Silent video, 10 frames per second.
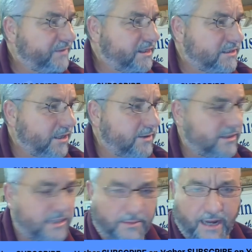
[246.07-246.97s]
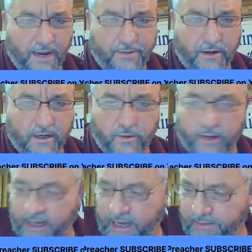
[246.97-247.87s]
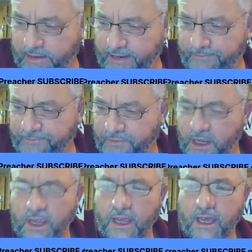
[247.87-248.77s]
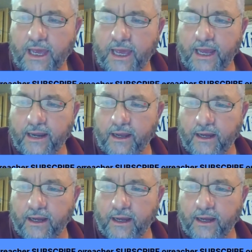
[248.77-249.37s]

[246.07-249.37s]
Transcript: So it's coming out pretty quick. Amen. And uh,